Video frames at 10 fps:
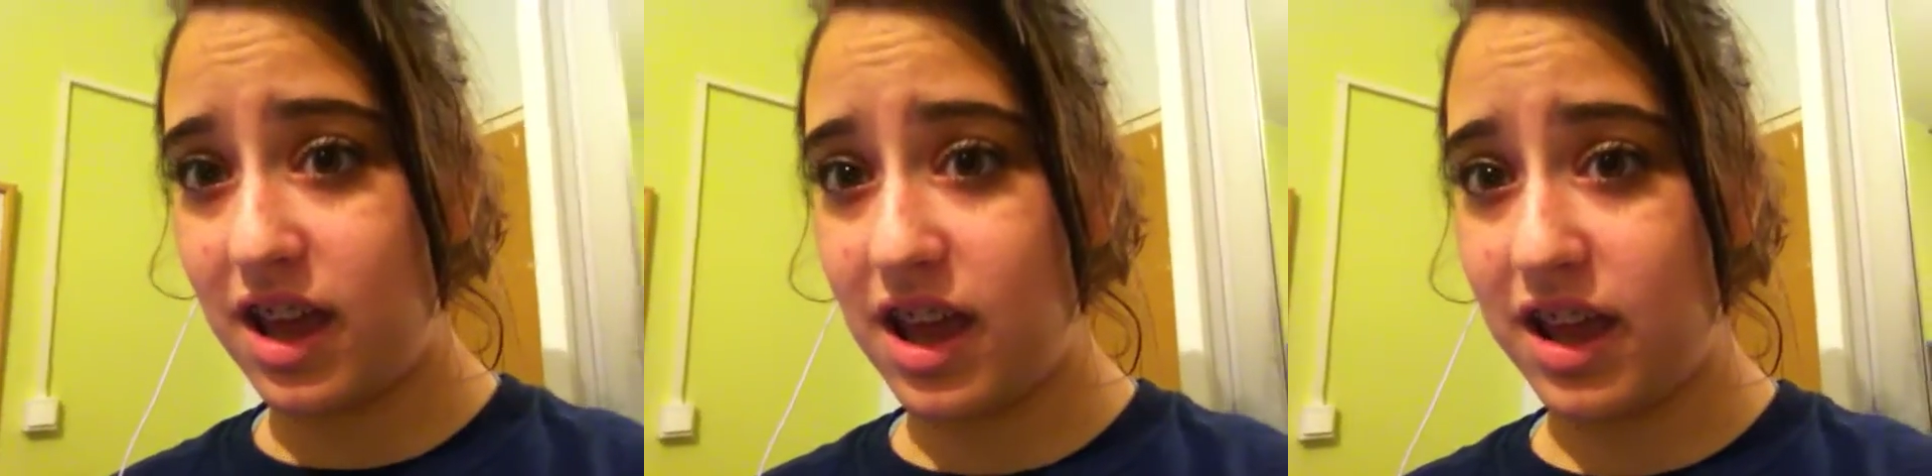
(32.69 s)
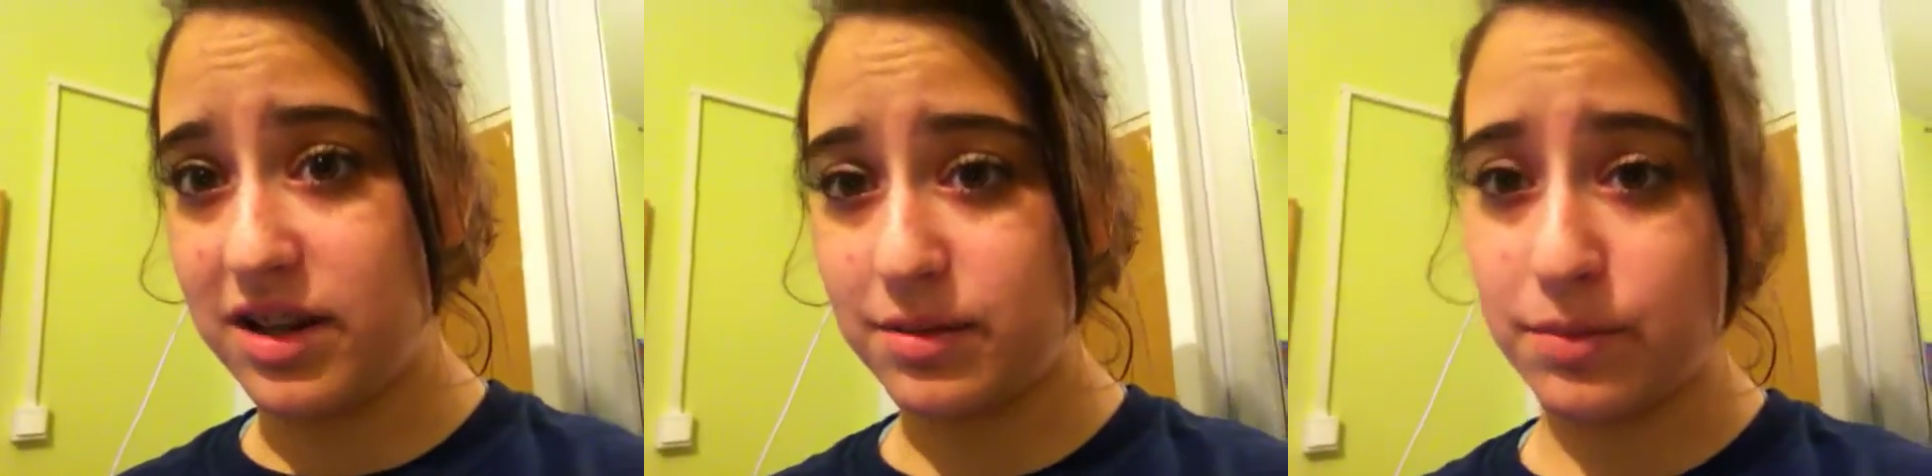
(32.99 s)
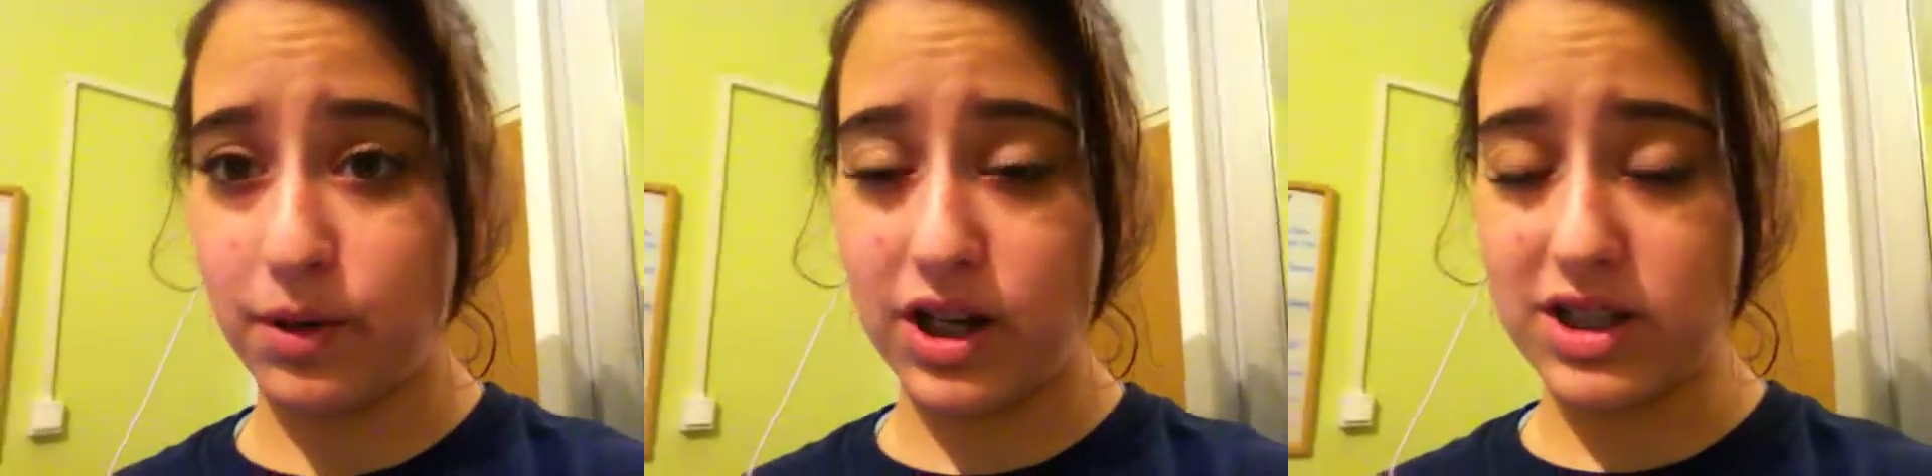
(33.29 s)

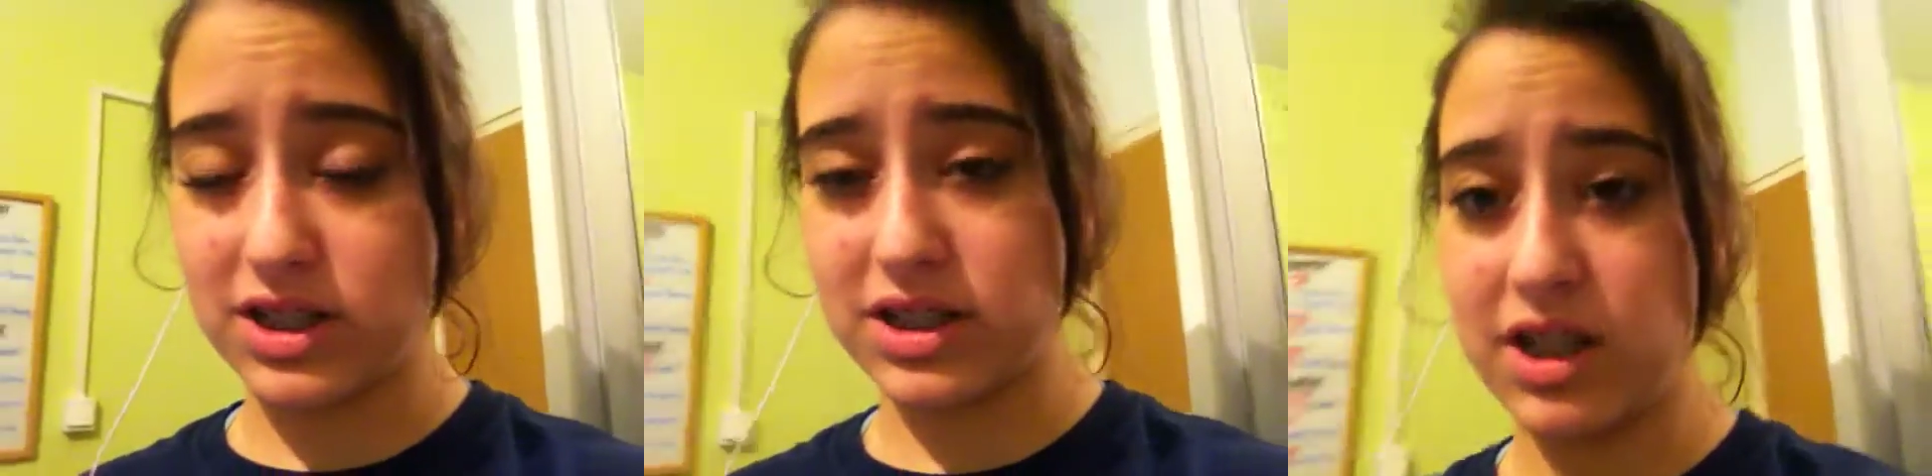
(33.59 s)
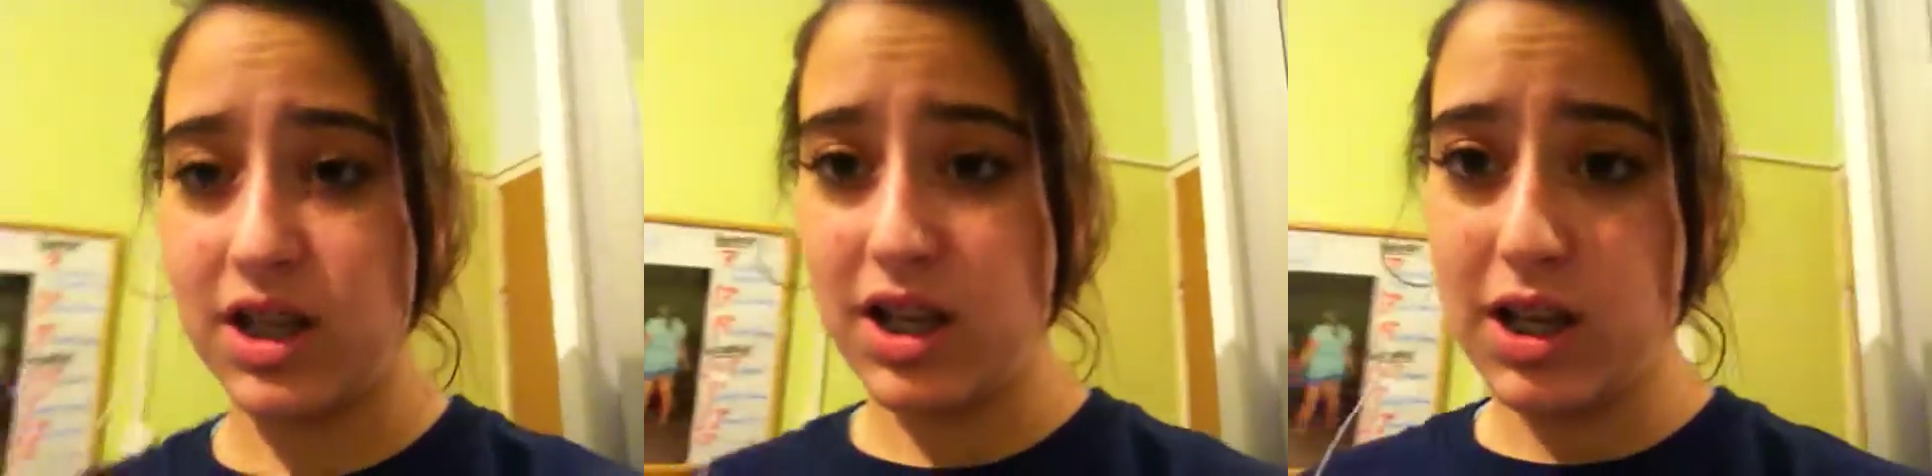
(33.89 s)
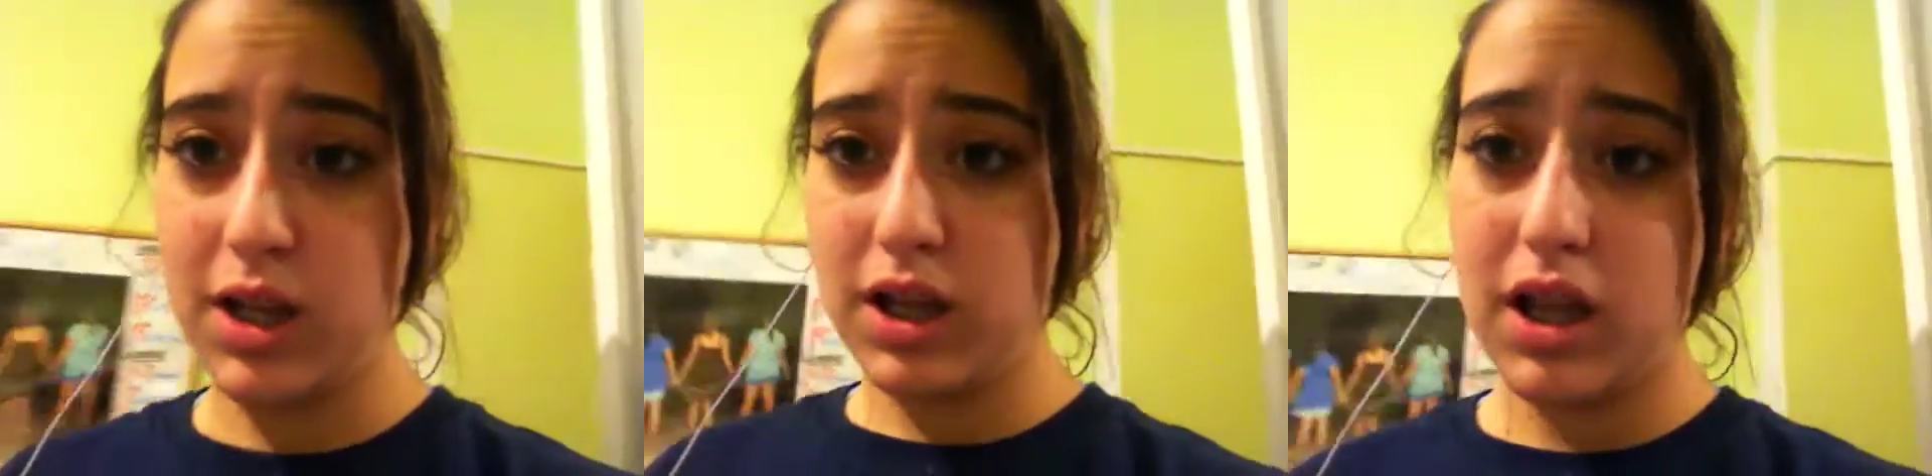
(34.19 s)
and
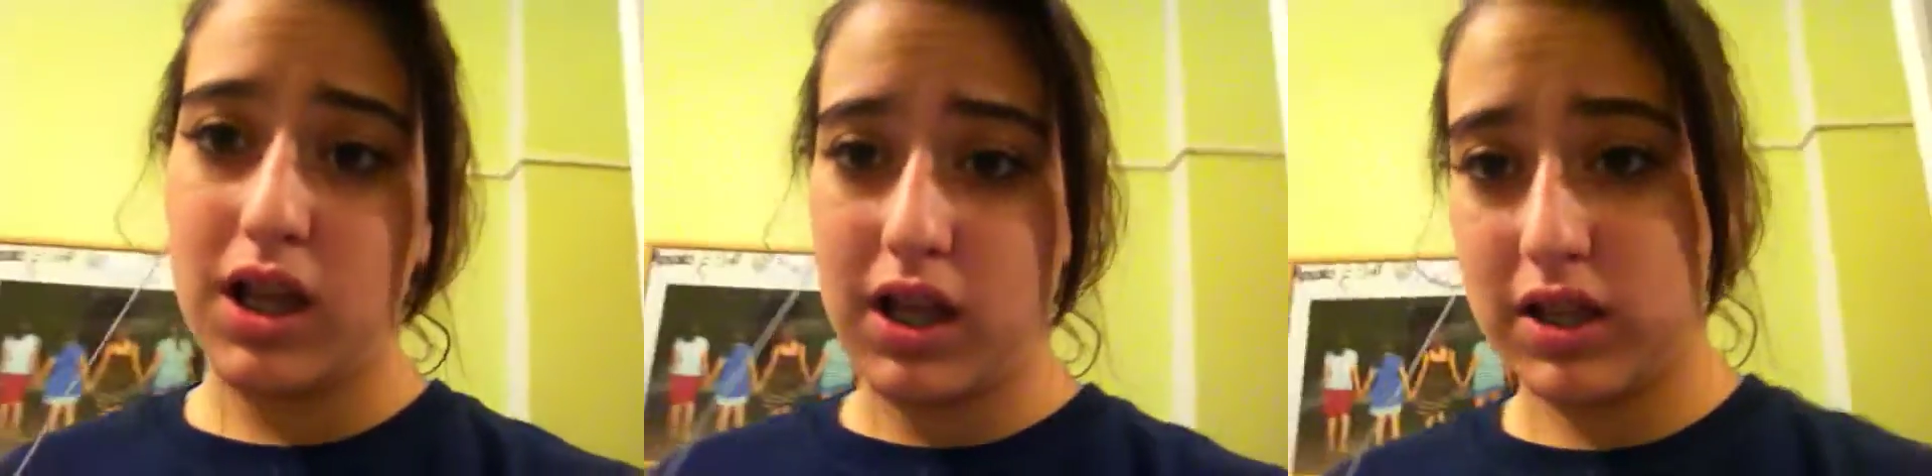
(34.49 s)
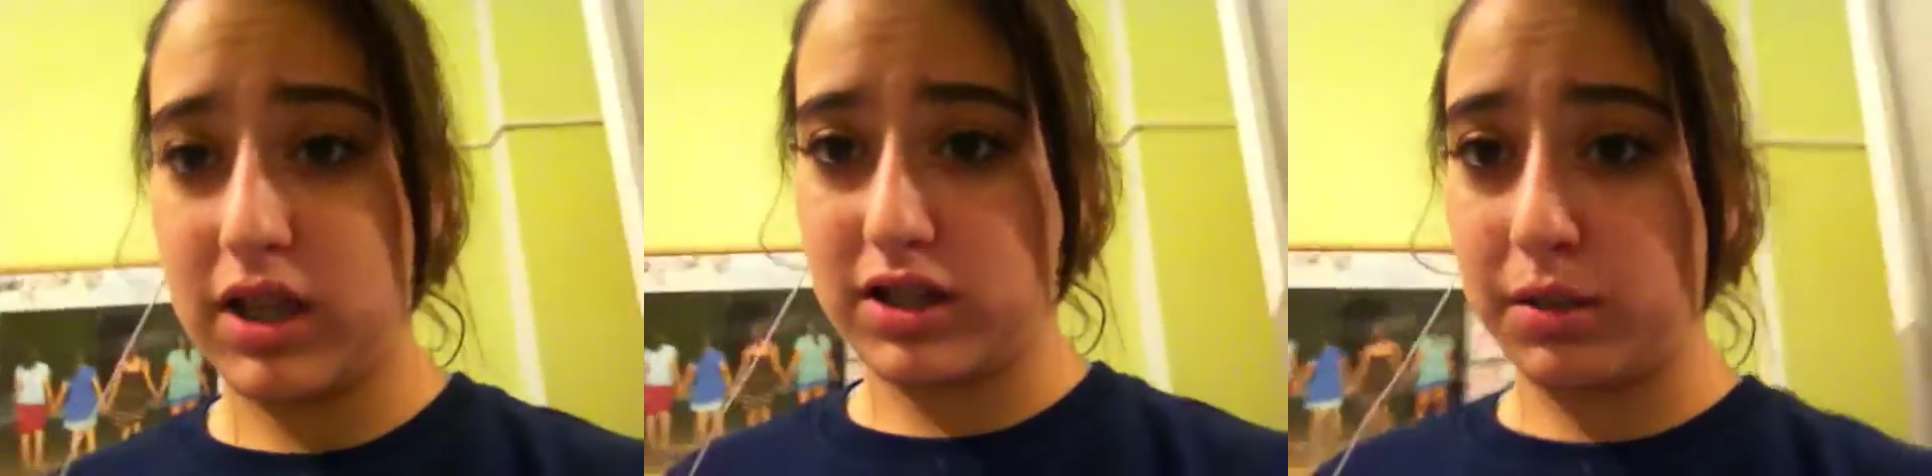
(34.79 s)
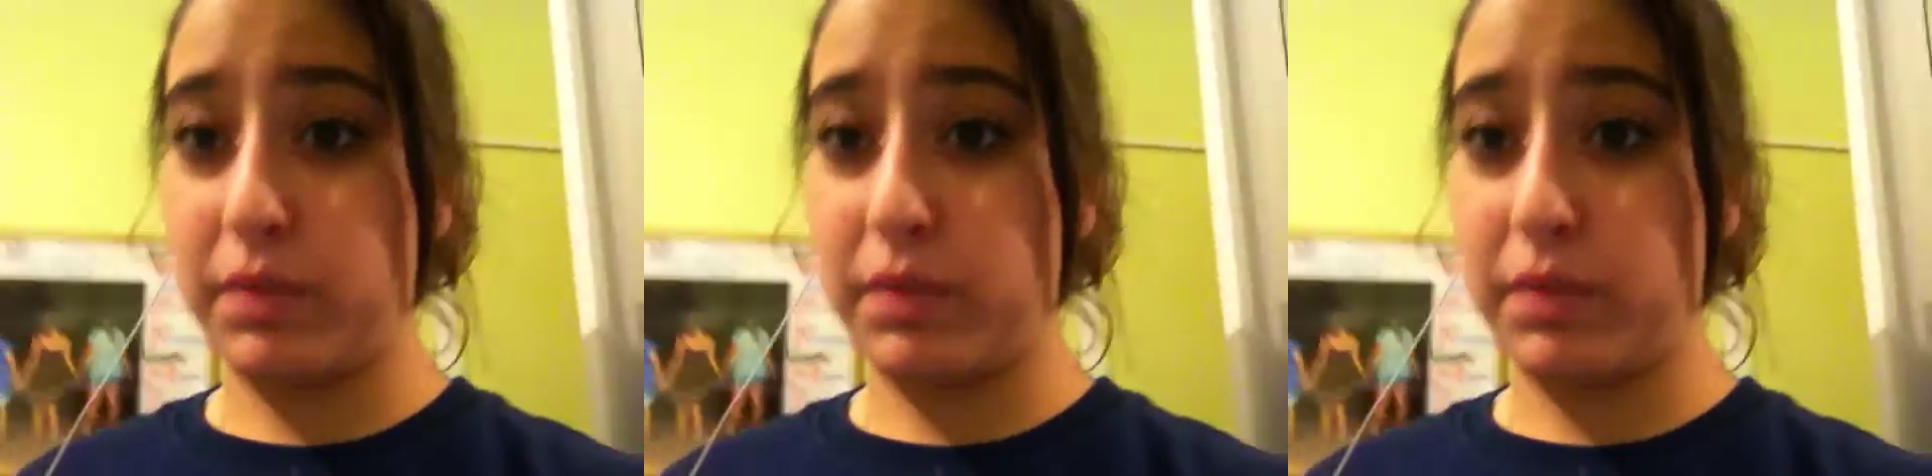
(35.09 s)
there's